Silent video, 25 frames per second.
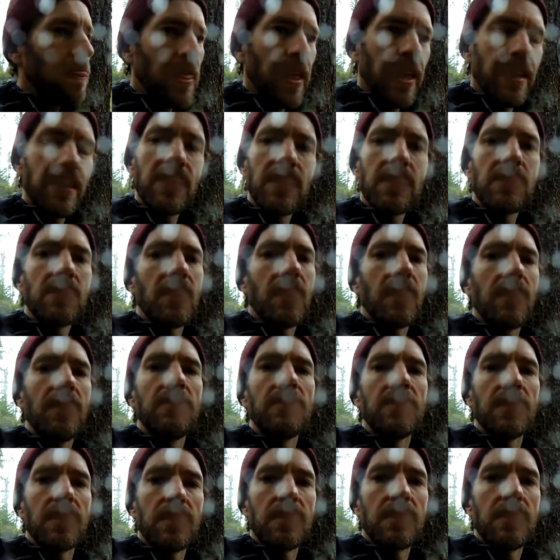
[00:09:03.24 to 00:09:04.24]
then
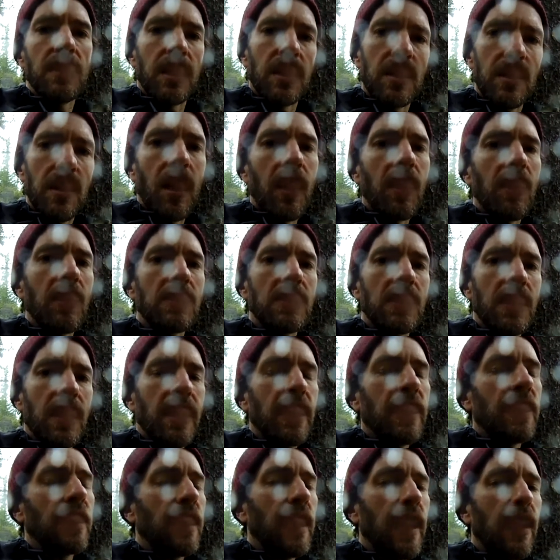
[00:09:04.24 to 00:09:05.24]
just acknowledge it
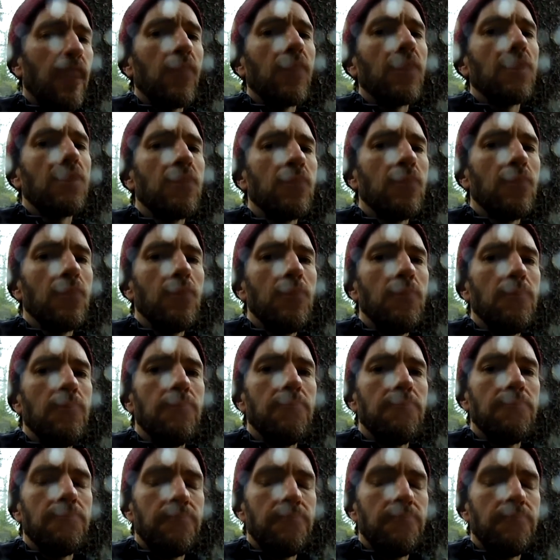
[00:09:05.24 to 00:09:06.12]
and allow it to